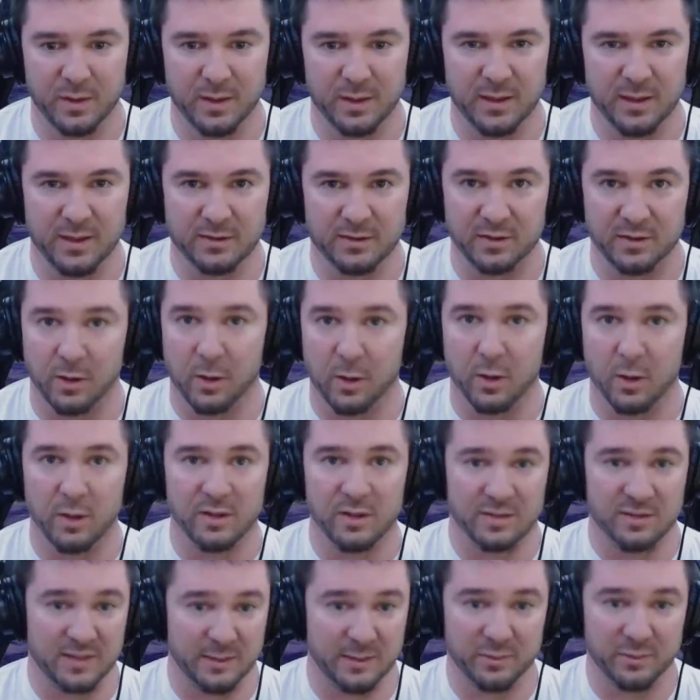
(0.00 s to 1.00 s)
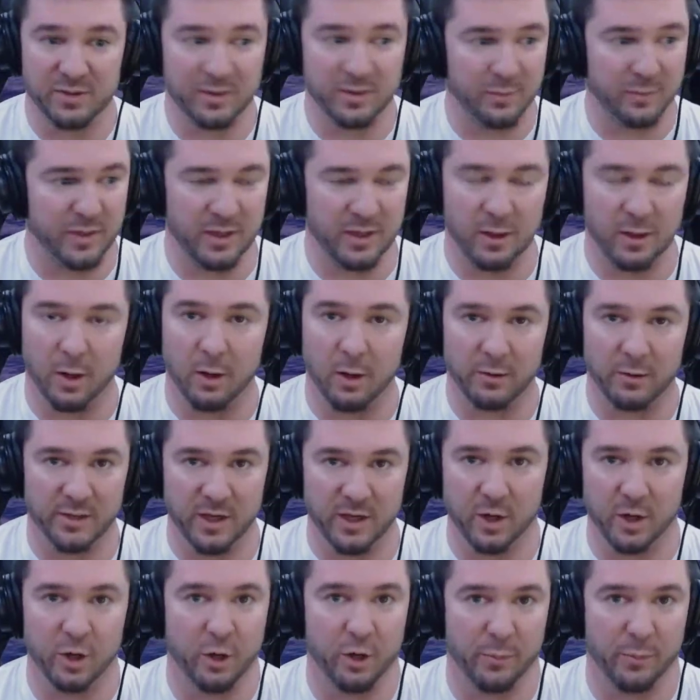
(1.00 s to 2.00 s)
it seems to be all
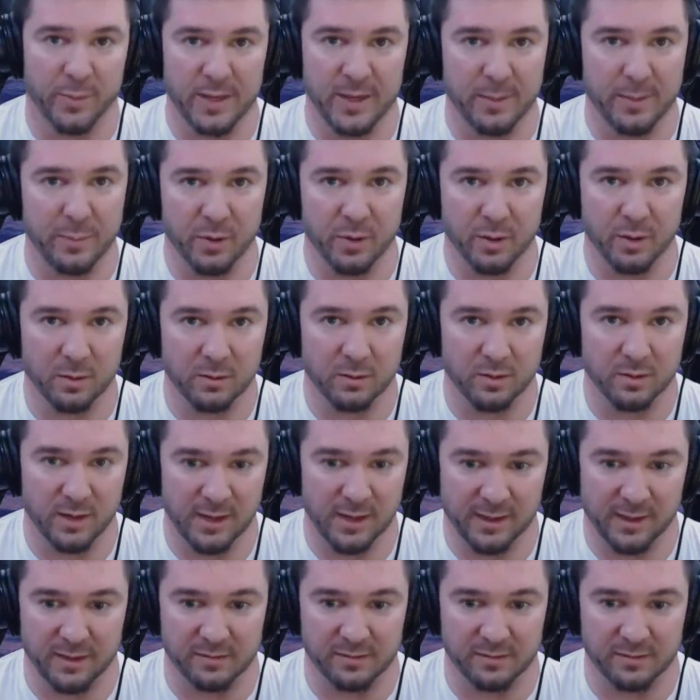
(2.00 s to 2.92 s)
younger people. Like, I've